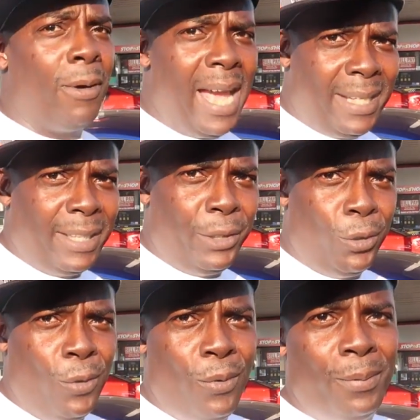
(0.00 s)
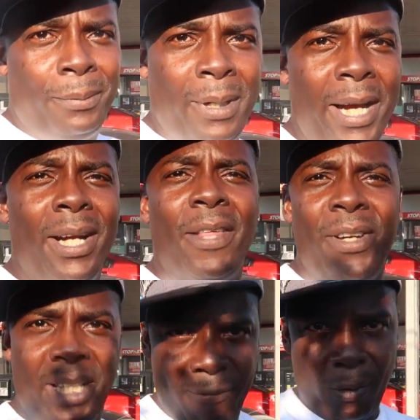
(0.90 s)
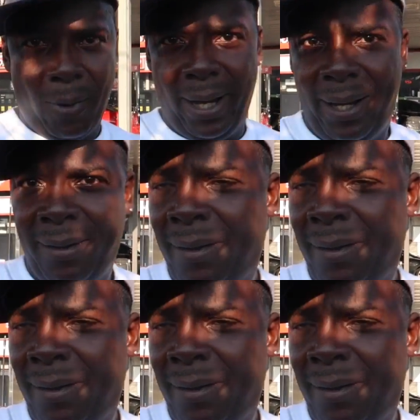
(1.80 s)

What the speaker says: would like to do another giveaway.